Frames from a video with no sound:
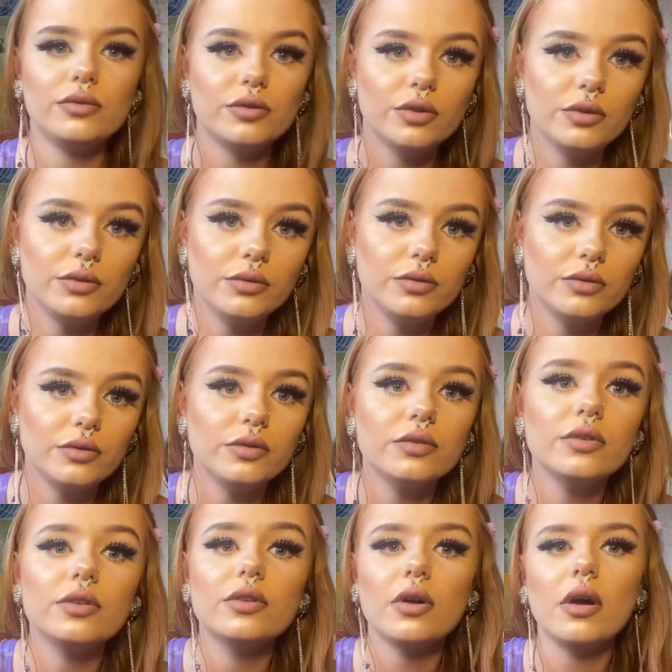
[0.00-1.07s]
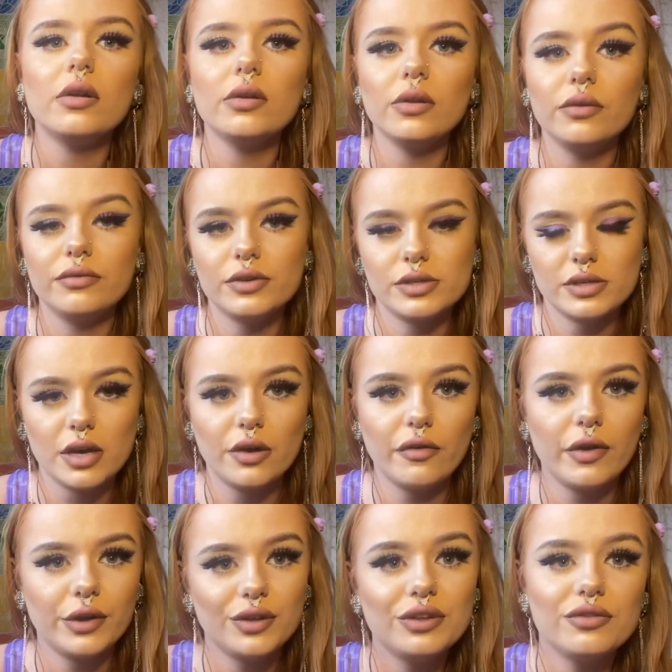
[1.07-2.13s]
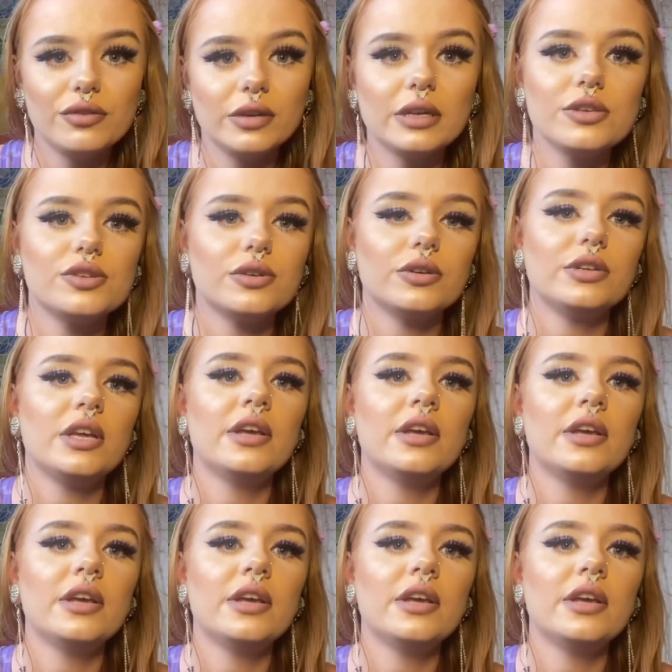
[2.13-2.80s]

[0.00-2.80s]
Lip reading: to not love yourself how you truly should.